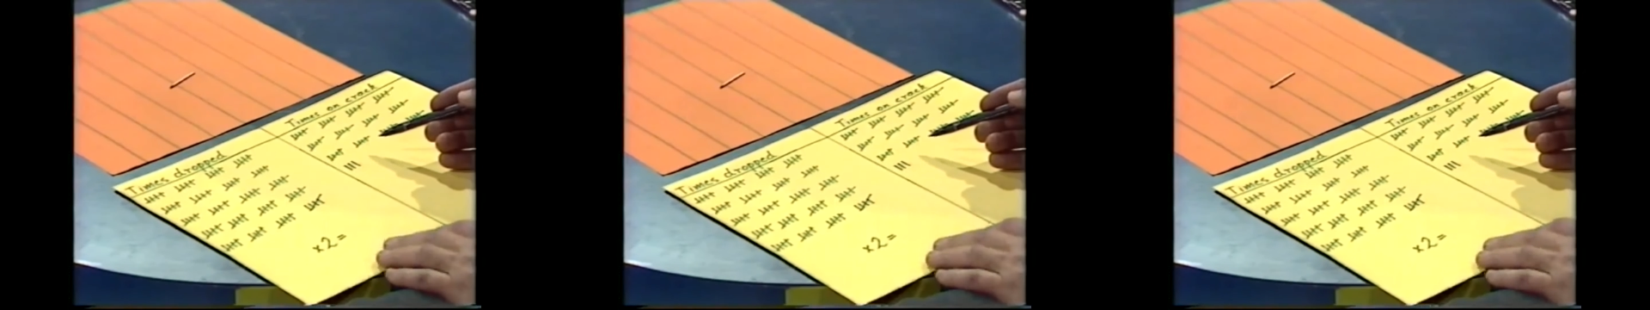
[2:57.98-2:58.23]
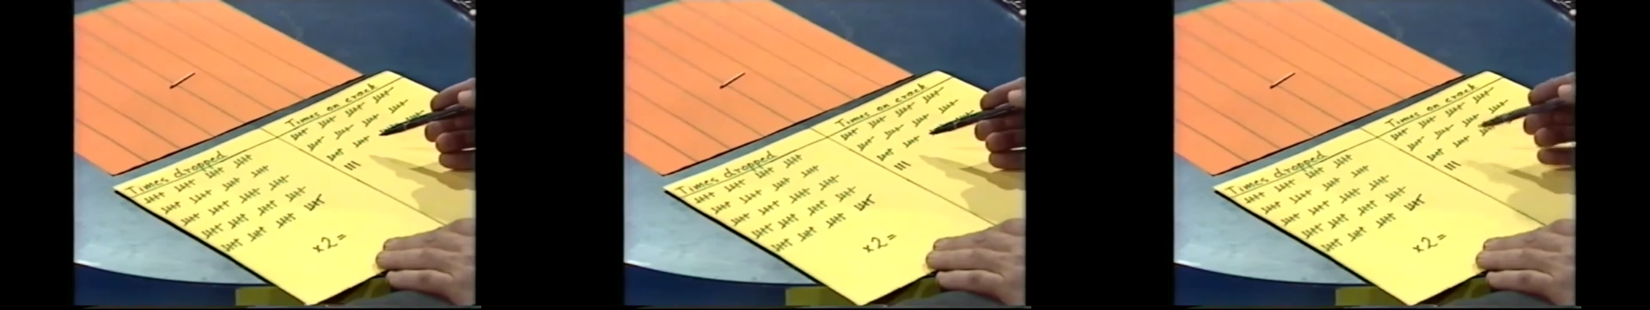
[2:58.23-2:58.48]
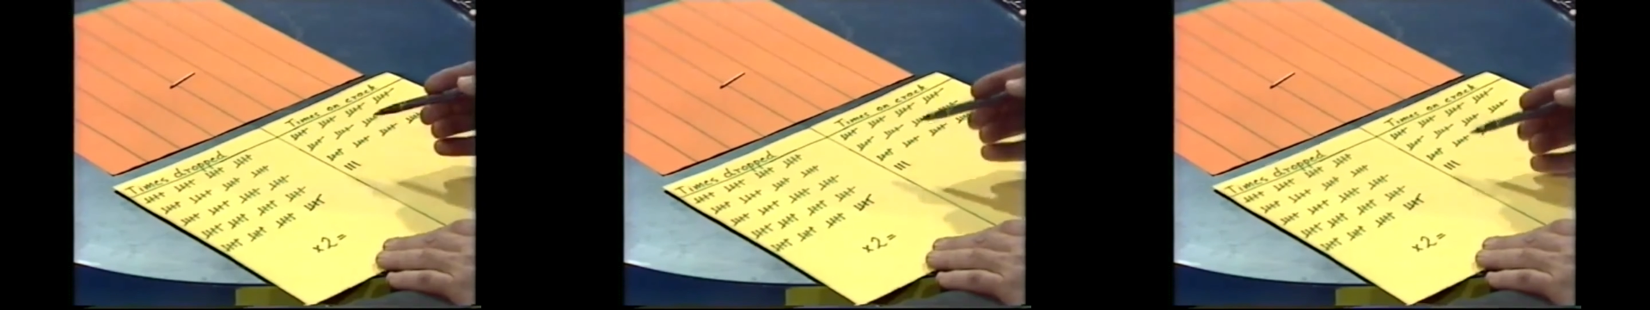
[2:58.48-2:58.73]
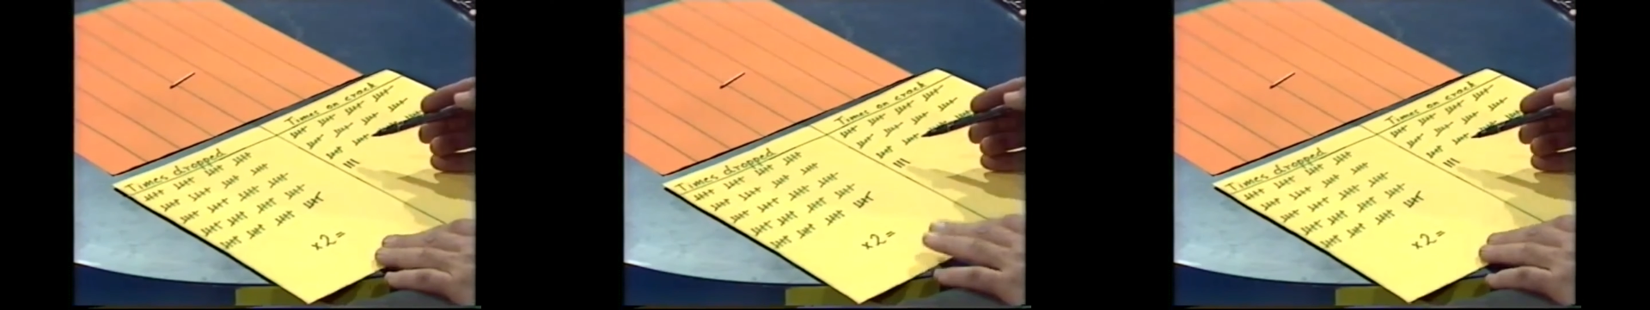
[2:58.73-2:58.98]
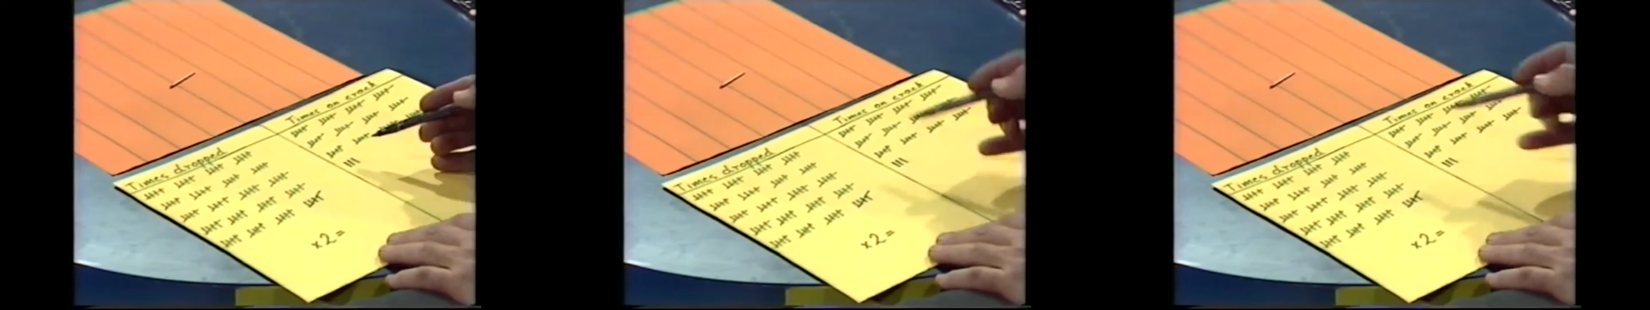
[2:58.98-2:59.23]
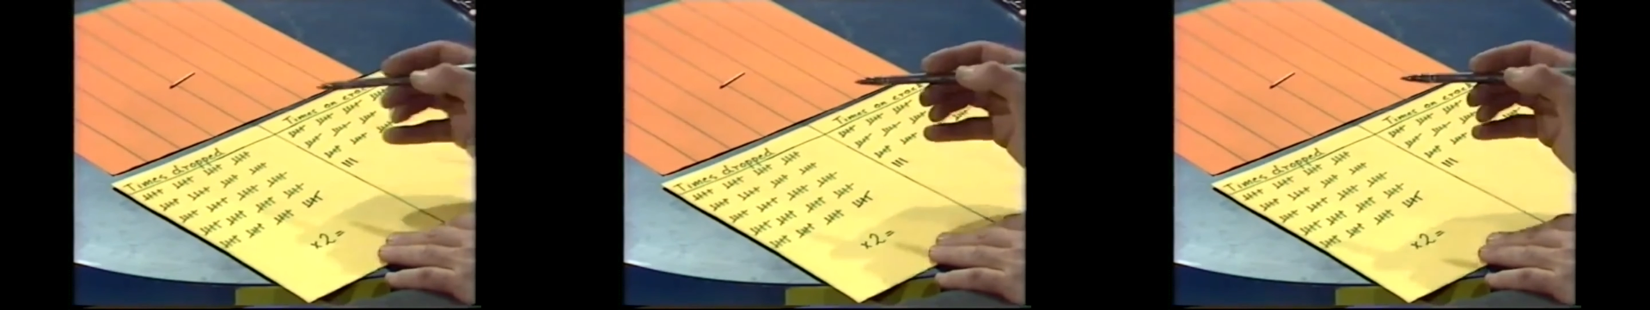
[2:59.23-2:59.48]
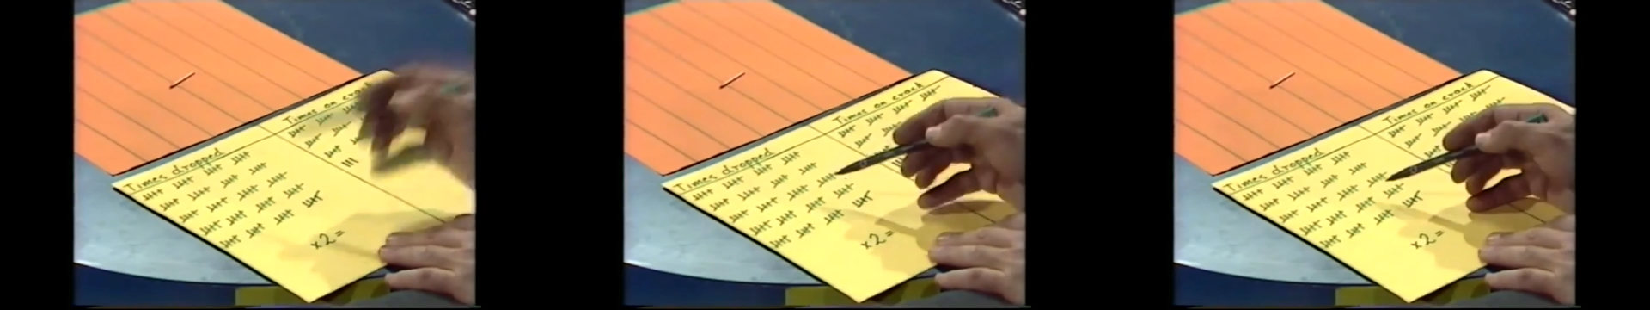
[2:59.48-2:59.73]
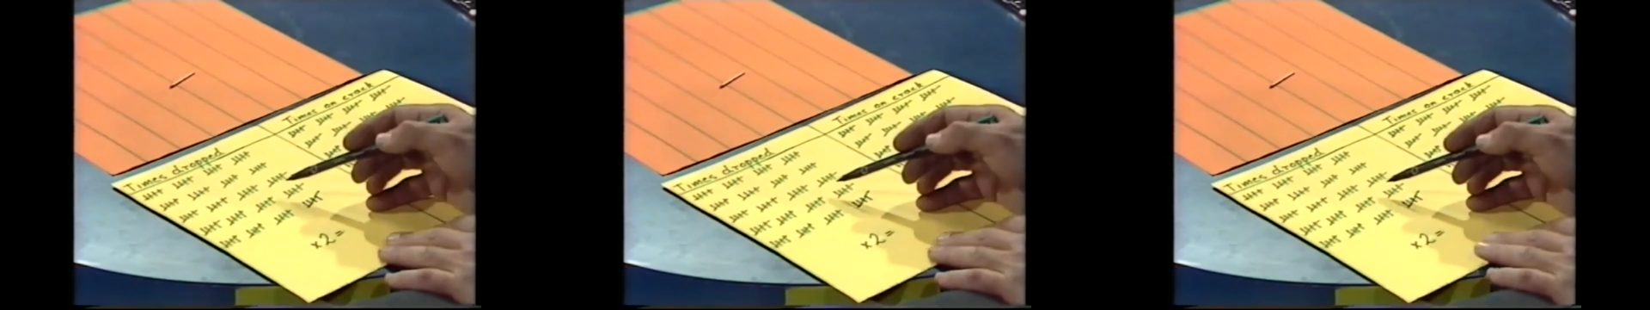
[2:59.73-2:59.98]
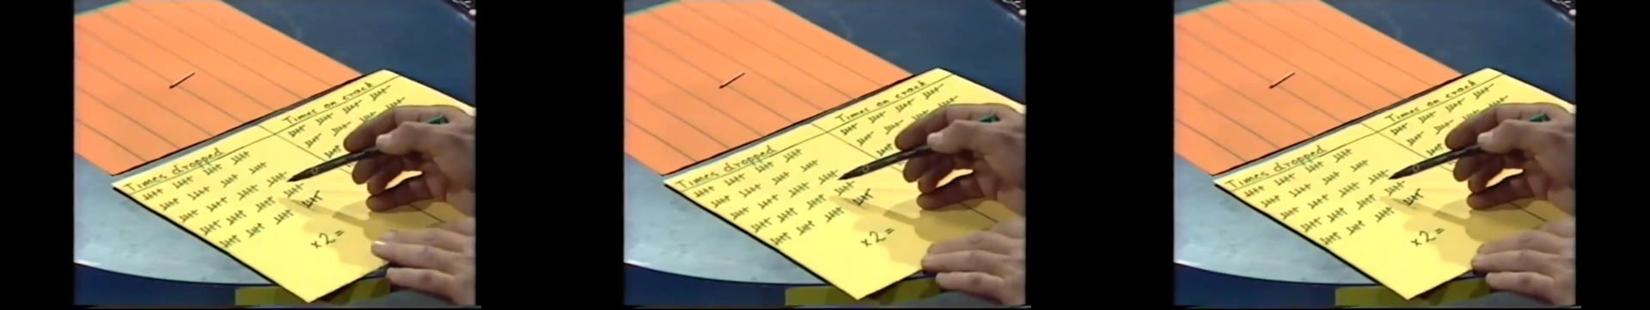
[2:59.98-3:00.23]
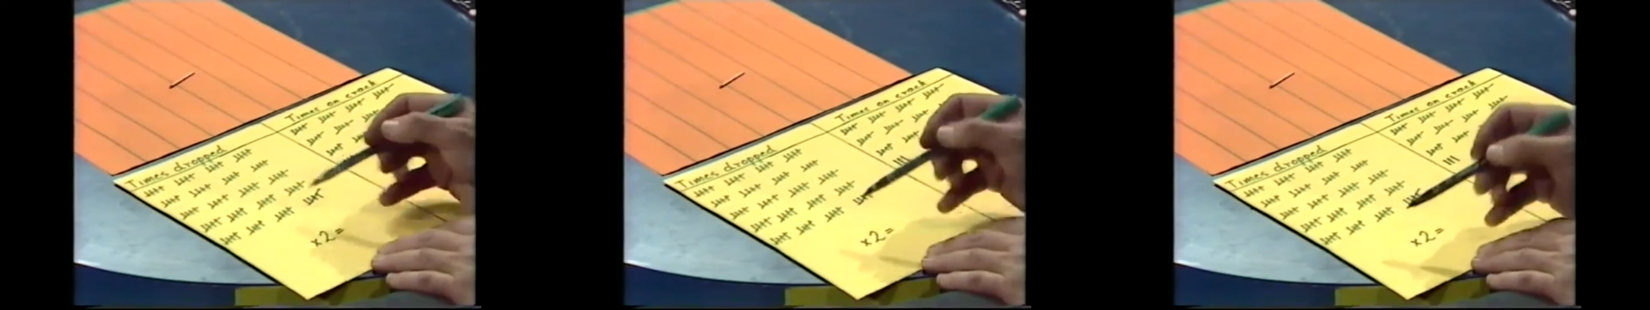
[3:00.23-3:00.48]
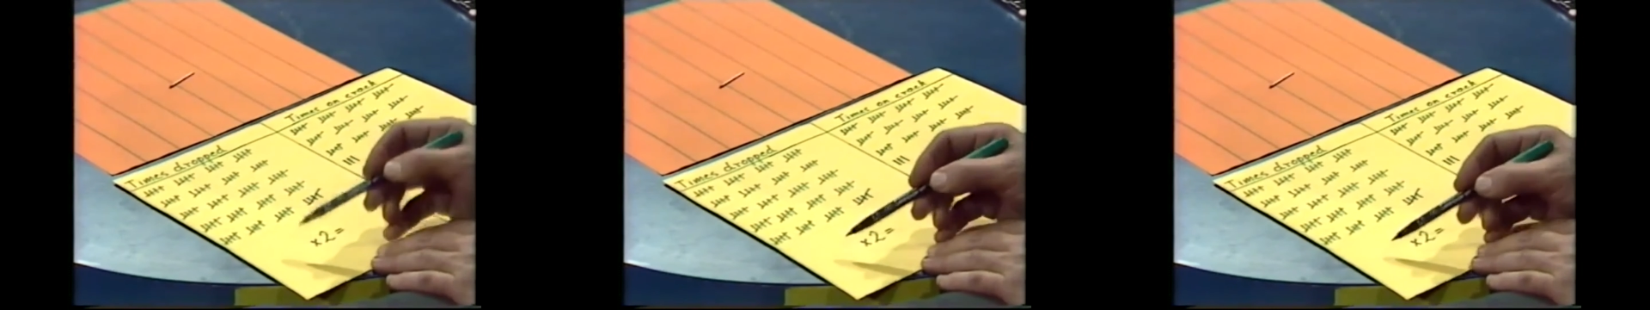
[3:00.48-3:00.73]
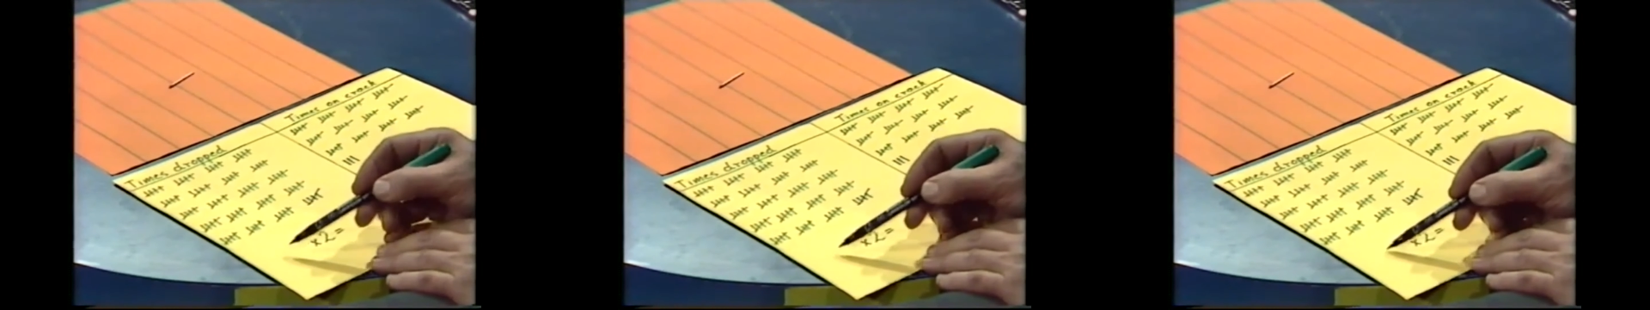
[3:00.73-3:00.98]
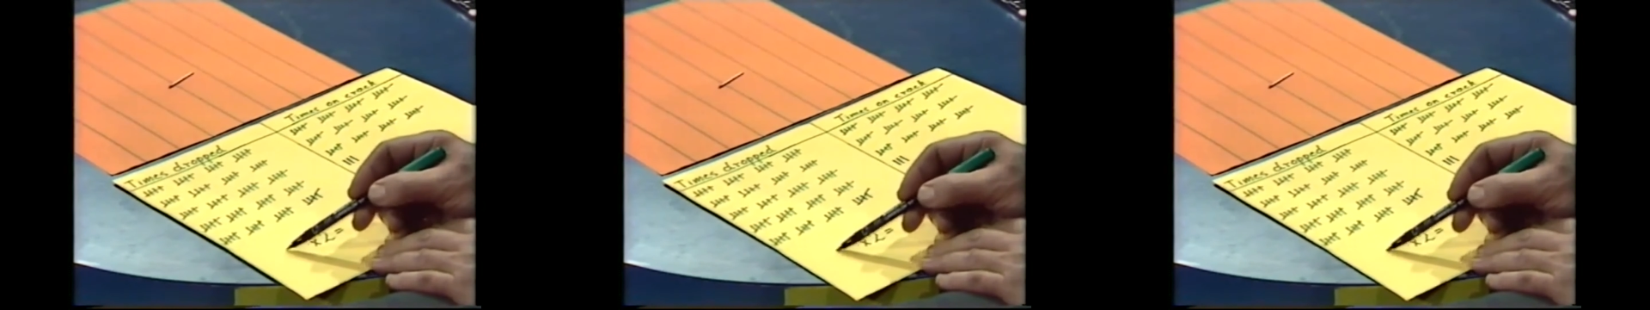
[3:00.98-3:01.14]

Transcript: Nobody's mouth can be seen.